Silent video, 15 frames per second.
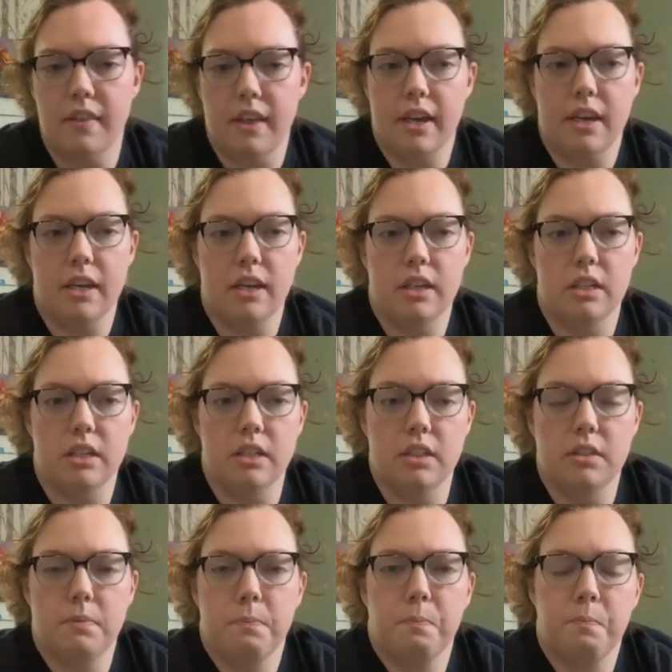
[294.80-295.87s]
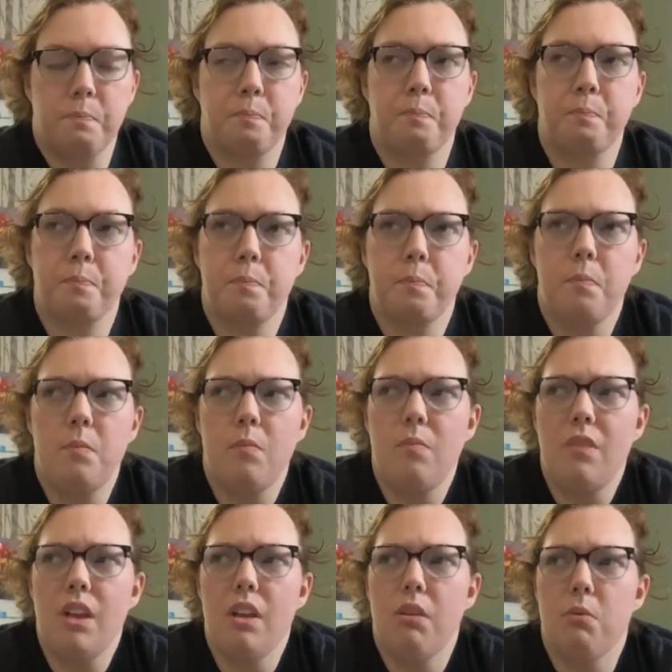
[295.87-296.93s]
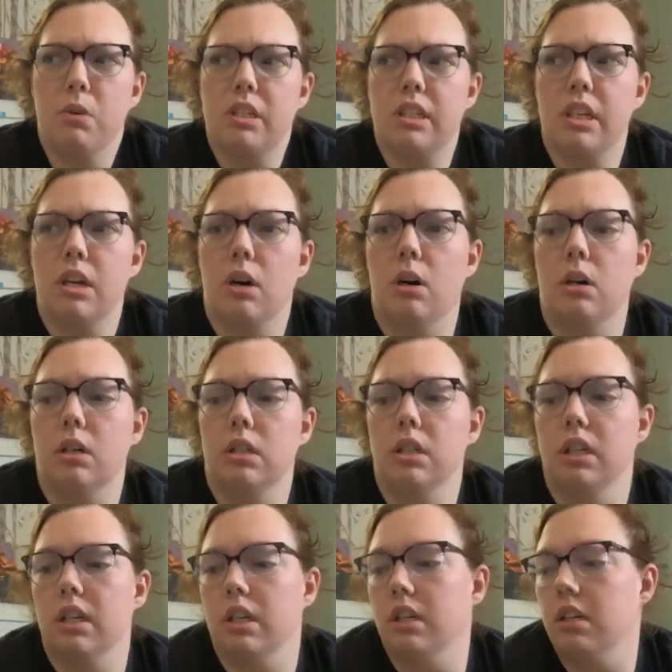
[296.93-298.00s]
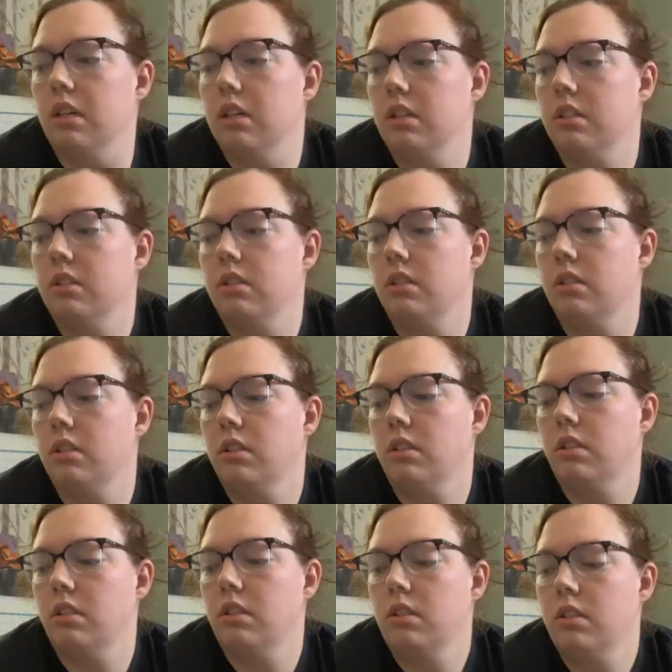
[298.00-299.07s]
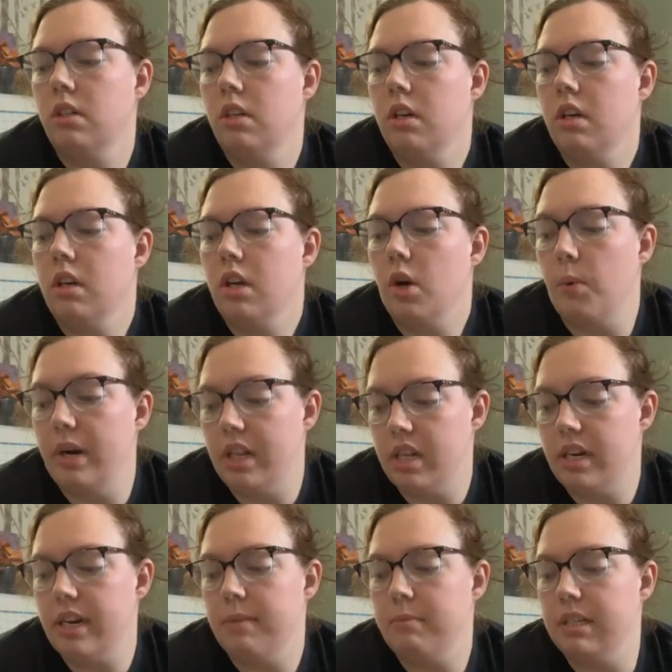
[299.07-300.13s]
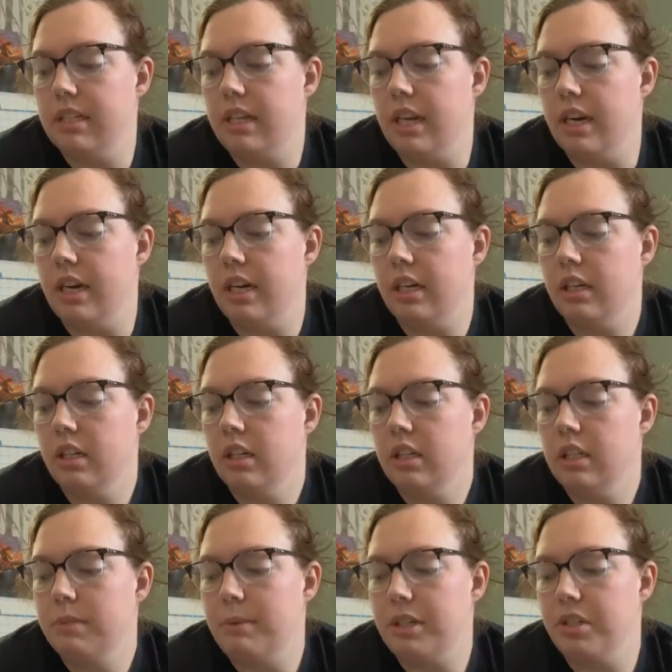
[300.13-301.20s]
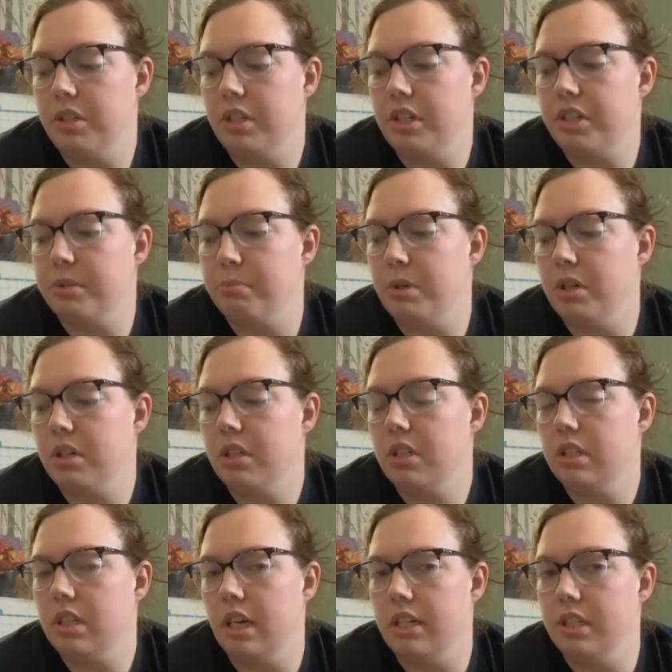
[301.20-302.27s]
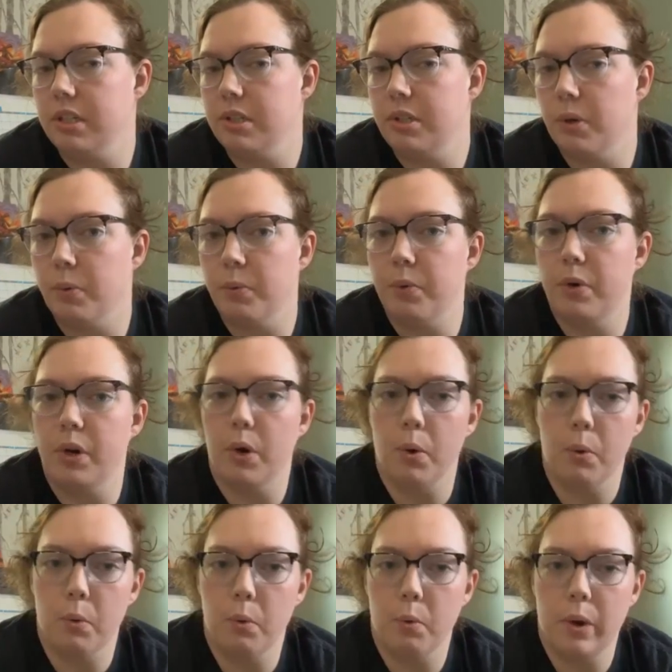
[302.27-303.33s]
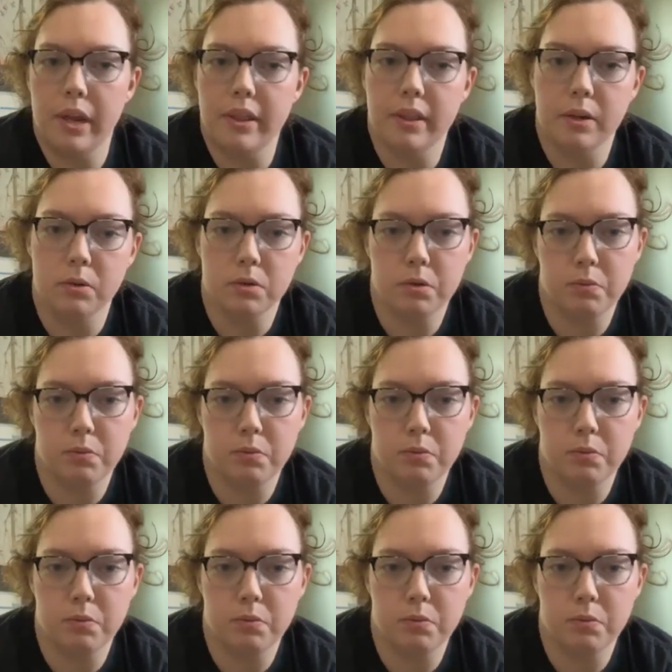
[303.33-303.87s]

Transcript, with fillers: and then, what's it called? Uh, Queen of the Damned is getting special edition books. I just don't know when